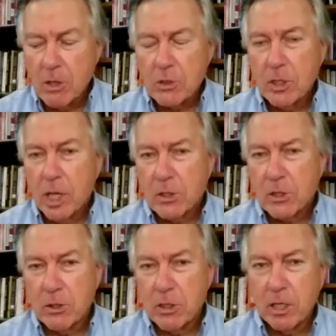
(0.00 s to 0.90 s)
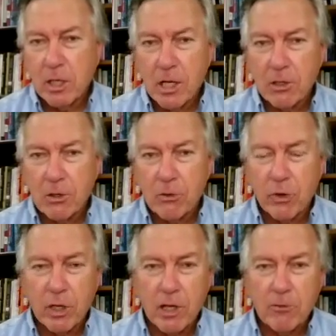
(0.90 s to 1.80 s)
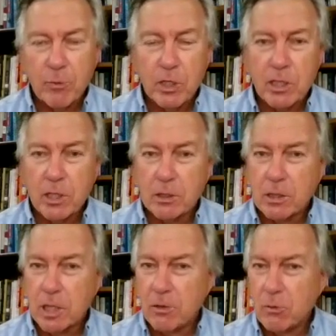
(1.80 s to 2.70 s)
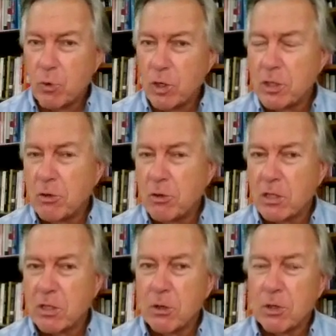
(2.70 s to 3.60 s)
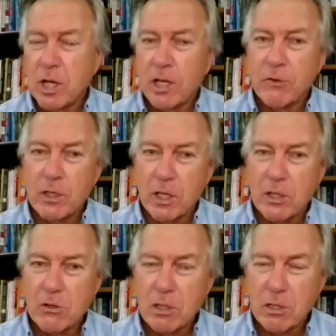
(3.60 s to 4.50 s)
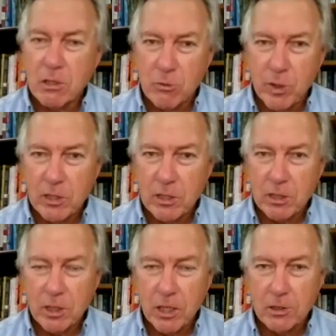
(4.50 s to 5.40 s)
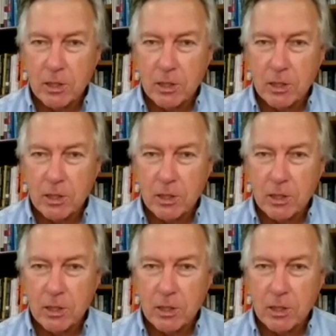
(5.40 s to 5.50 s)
So you did a lot of goofing off, but weren't you also kind of industrious a little bit as a child?